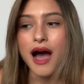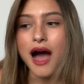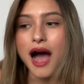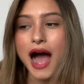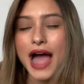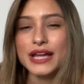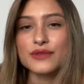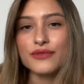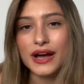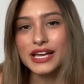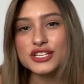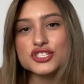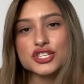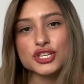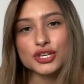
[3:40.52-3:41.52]
I
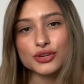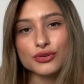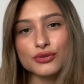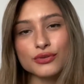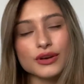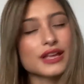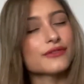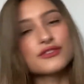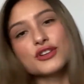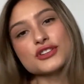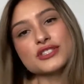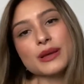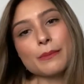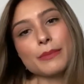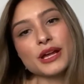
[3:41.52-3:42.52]
advise to you, if you're
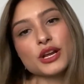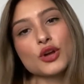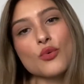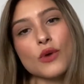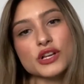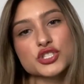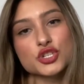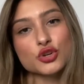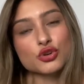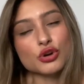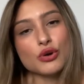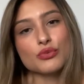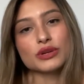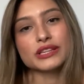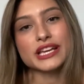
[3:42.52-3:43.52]
somebody who wants to
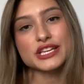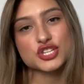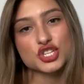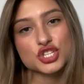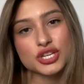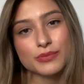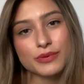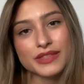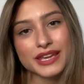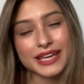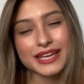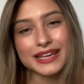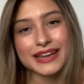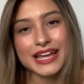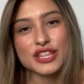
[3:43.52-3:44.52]
grow a relationship with a
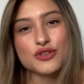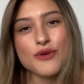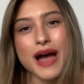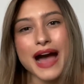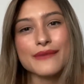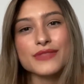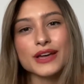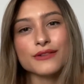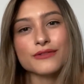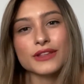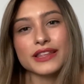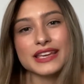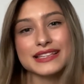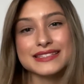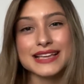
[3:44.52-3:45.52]
kid and you have that
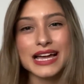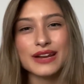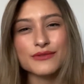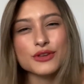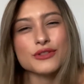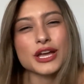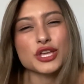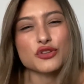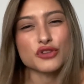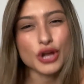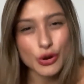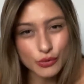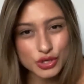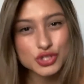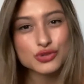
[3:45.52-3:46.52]
feeling inside of you that you
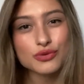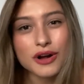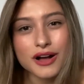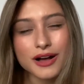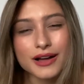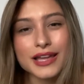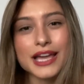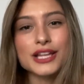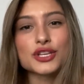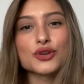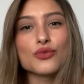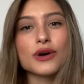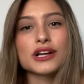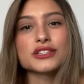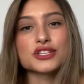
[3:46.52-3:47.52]
know it's wrong and you
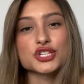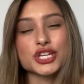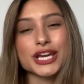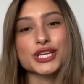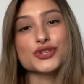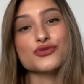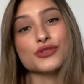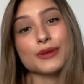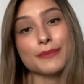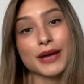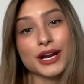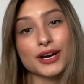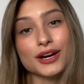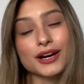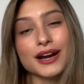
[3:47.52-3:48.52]
want to change for the
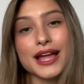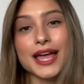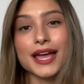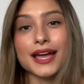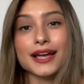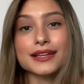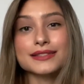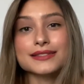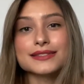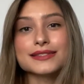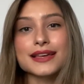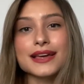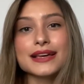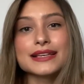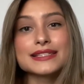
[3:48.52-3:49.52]
better and
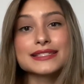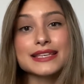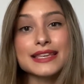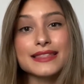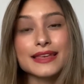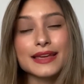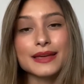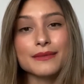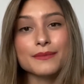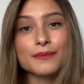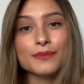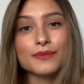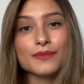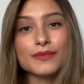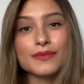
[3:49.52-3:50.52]
see them